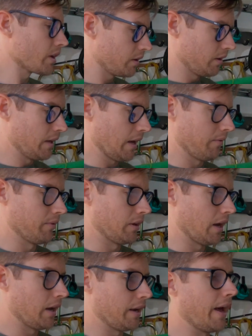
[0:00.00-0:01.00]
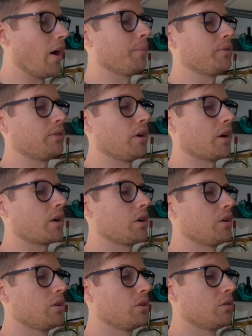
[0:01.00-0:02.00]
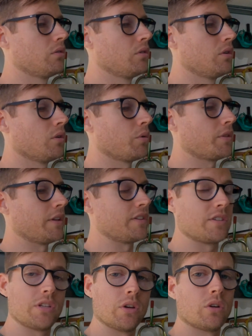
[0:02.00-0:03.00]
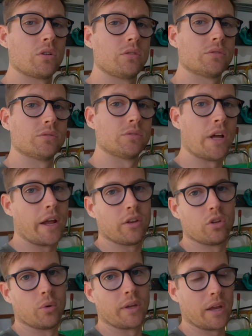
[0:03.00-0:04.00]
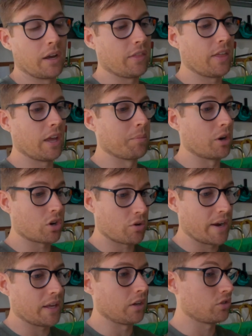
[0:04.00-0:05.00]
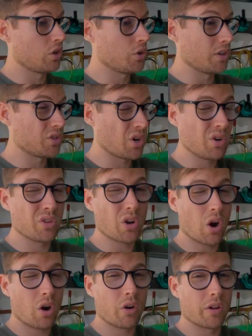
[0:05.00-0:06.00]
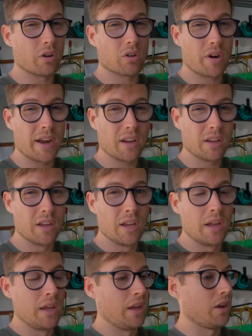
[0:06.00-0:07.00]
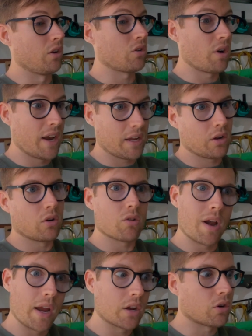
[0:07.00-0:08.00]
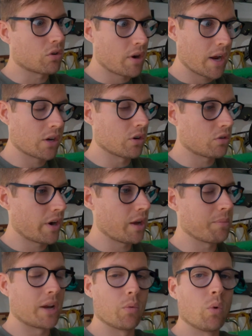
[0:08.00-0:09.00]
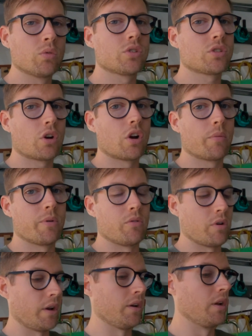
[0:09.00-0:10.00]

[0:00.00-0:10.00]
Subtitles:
Yeah, and now I'm stuck with it still not doing anything but cranking. So you can turn the car on, it'll crank, it'll crank, it'll crank, it'll crank, it'll crank, but it won't start up and run.